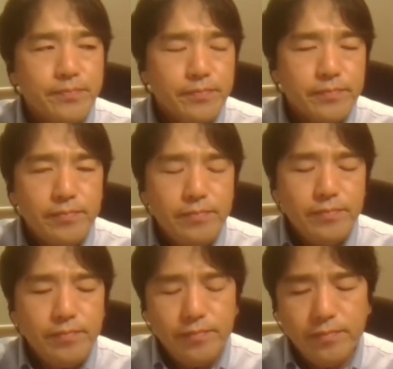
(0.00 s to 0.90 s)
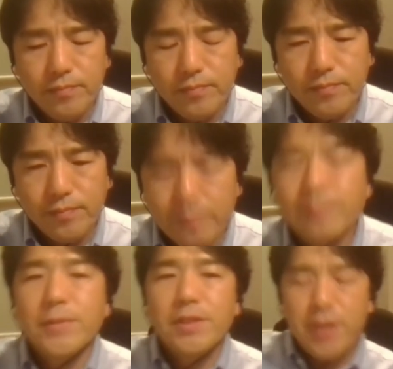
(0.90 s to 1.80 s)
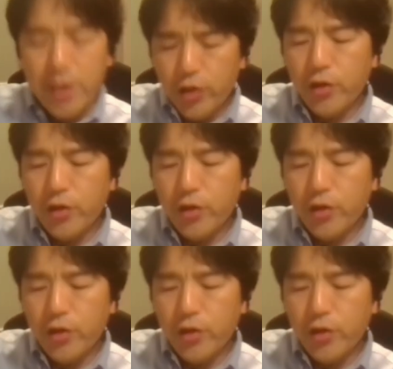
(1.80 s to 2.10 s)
you. That was thank a you.